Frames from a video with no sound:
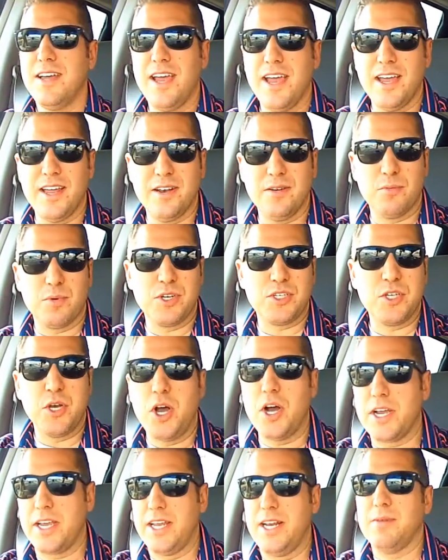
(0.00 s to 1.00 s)
and we're
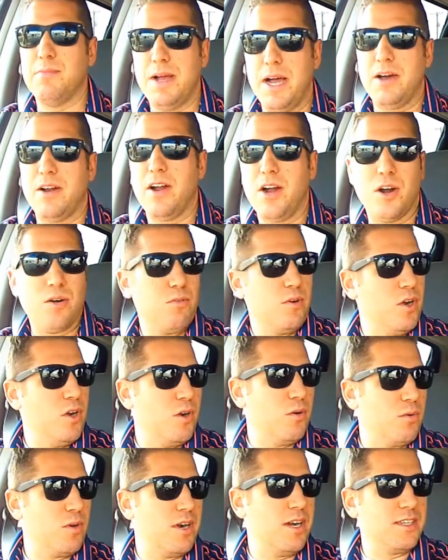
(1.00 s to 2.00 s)
talking about our
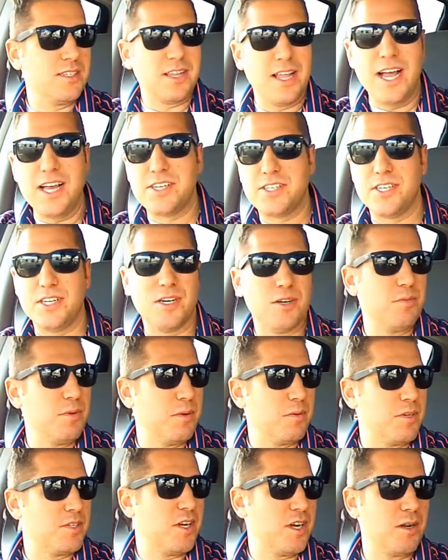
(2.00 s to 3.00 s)
row. Whereas last year
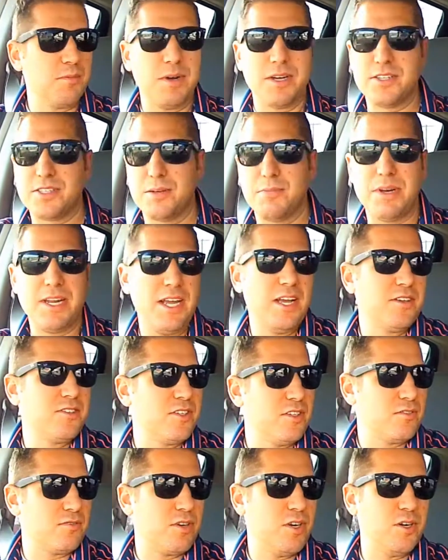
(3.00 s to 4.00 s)
we were talking about somebody
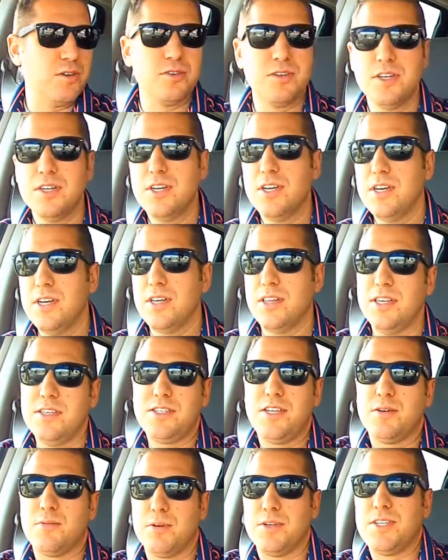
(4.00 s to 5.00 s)
else's row. Right.
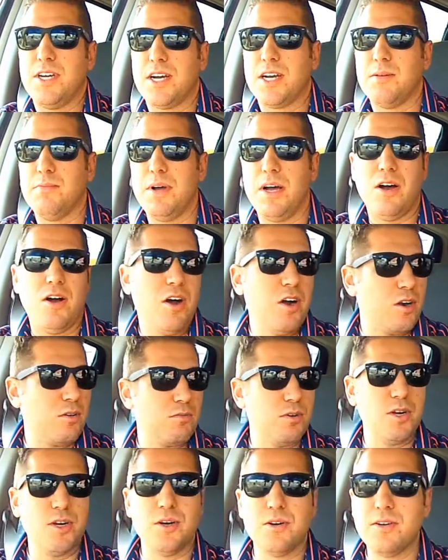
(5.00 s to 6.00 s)
This year we're talking about our
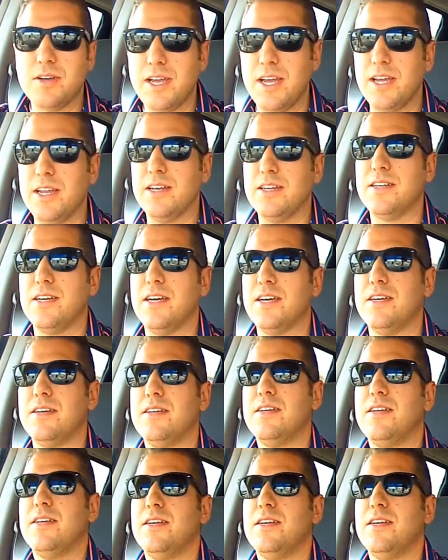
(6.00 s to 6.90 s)
row, and uh,